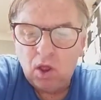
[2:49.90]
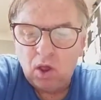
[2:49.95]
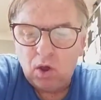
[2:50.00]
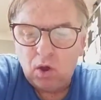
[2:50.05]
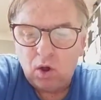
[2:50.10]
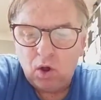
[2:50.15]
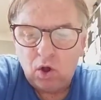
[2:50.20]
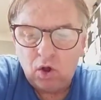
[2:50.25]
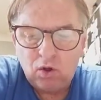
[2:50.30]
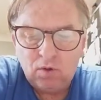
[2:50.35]

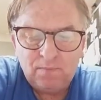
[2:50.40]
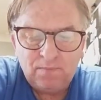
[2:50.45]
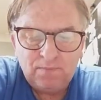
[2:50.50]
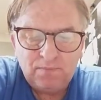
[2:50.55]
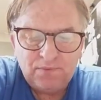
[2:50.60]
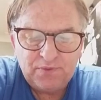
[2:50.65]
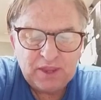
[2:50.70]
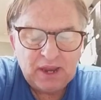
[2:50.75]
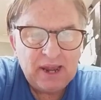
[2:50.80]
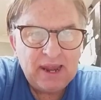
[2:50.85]

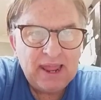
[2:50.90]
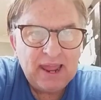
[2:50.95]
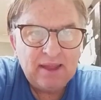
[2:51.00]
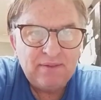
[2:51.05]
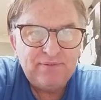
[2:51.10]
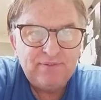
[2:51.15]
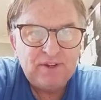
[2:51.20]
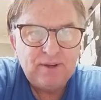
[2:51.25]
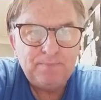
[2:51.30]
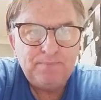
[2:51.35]
on the
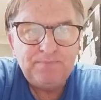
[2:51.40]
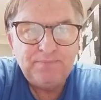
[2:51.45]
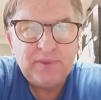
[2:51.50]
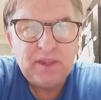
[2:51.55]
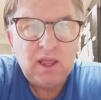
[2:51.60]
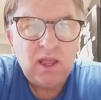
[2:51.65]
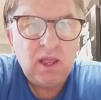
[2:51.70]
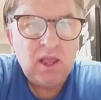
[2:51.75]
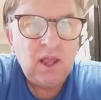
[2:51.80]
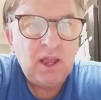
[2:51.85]
left.
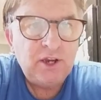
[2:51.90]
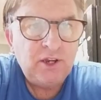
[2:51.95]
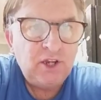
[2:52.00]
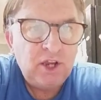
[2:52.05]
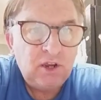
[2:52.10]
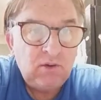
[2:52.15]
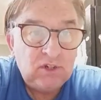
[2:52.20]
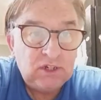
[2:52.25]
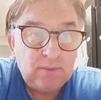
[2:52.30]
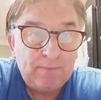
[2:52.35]

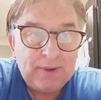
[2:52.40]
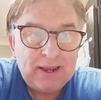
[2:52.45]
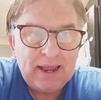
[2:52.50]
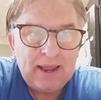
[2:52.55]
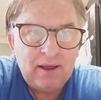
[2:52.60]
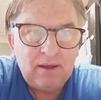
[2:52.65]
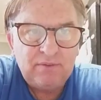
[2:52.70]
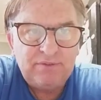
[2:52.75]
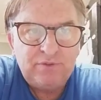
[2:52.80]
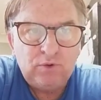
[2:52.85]
News
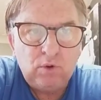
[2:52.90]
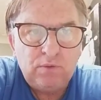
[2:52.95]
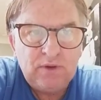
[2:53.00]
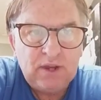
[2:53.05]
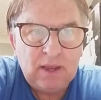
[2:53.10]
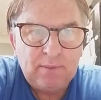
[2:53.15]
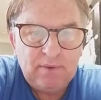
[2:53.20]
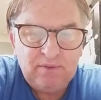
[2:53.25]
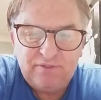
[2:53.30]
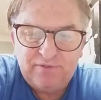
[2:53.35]
about
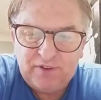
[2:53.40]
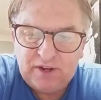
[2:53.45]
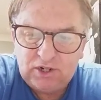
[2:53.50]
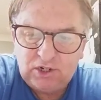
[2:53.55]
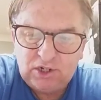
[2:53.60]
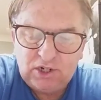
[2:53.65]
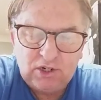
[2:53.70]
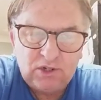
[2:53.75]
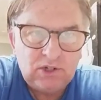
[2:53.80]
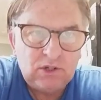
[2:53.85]
forthcoming
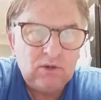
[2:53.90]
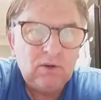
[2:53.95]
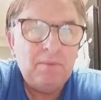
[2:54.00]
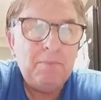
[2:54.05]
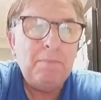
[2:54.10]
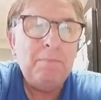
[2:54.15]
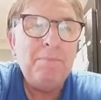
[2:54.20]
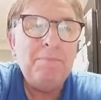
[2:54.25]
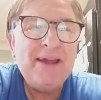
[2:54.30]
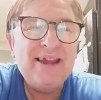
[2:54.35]
fixtures.
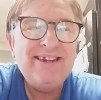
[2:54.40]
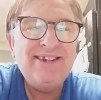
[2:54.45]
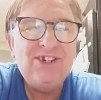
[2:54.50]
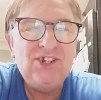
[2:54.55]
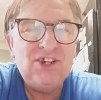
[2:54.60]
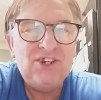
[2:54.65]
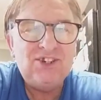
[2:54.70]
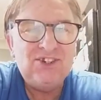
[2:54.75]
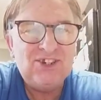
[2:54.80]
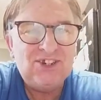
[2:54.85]

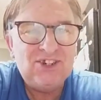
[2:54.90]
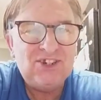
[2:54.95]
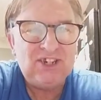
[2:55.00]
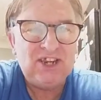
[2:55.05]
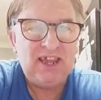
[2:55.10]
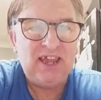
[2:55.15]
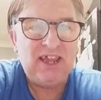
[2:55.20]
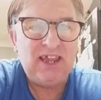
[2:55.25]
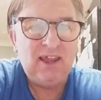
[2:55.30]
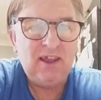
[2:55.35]
Manchester
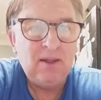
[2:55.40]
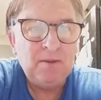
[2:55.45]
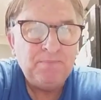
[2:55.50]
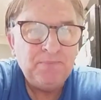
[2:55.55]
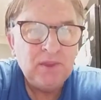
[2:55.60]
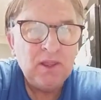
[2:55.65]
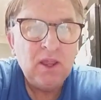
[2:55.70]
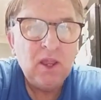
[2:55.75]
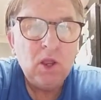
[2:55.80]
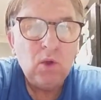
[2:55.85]
City.
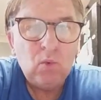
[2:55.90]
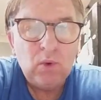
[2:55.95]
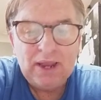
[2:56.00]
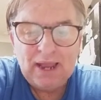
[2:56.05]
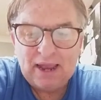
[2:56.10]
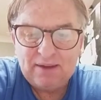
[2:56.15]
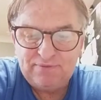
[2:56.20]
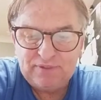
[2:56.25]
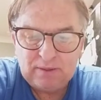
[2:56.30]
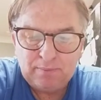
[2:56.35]
We
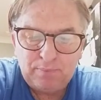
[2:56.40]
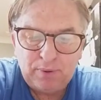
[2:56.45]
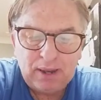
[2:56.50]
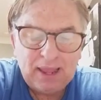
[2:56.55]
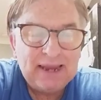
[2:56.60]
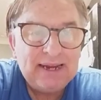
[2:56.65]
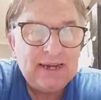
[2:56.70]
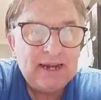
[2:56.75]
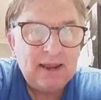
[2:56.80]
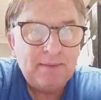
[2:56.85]
have to
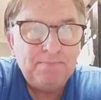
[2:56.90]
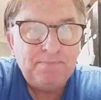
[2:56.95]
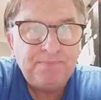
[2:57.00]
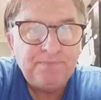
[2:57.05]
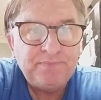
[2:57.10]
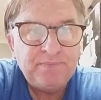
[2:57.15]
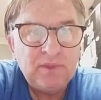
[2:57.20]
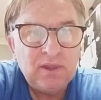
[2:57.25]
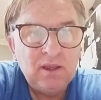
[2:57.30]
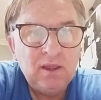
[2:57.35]
play them
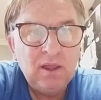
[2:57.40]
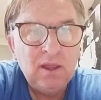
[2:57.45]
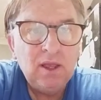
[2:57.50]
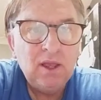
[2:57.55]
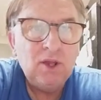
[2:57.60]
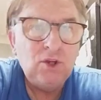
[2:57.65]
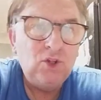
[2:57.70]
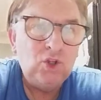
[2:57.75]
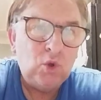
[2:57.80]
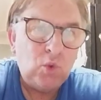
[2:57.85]

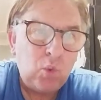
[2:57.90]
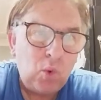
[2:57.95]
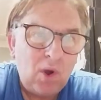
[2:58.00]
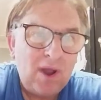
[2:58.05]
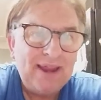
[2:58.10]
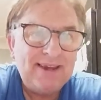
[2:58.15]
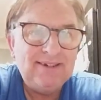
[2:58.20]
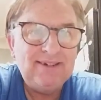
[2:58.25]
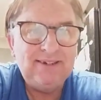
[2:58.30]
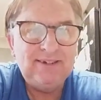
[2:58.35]

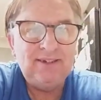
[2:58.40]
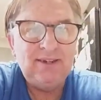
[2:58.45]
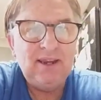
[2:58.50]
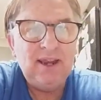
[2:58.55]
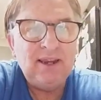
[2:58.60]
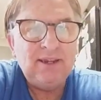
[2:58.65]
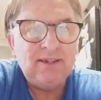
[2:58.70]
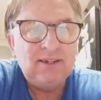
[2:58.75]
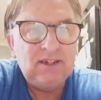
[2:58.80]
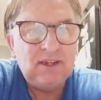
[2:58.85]
twice
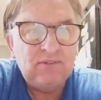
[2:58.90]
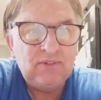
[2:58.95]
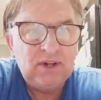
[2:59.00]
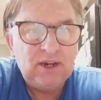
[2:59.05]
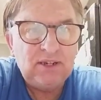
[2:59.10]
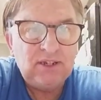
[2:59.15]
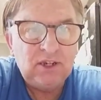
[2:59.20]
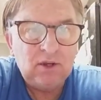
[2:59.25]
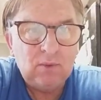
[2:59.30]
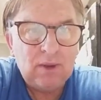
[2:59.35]
in
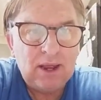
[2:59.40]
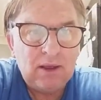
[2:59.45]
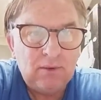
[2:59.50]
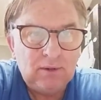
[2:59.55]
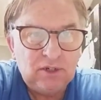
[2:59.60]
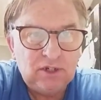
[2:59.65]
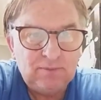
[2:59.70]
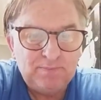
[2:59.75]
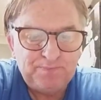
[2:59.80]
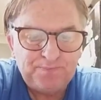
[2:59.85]
72
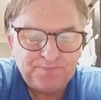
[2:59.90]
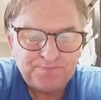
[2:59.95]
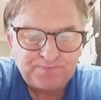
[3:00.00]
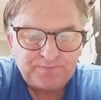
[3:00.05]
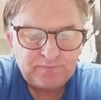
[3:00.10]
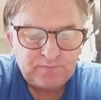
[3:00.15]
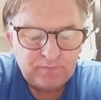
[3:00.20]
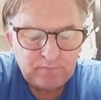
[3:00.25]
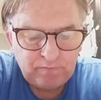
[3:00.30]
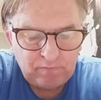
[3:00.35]
hours.
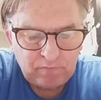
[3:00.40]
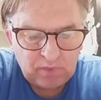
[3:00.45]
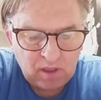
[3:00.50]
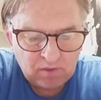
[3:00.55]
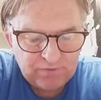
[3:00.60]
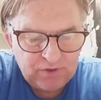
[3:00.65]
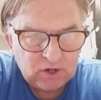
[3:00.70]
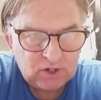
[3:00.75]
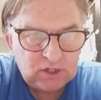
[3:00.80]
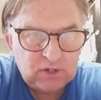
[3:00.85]

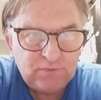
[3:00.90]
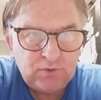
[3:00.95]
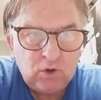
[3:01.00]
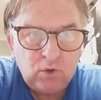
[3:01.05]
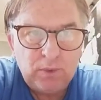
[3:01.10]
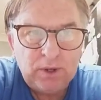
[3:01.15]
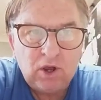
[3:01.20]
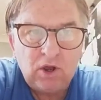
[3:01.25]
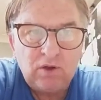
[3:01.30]
First of all, we've got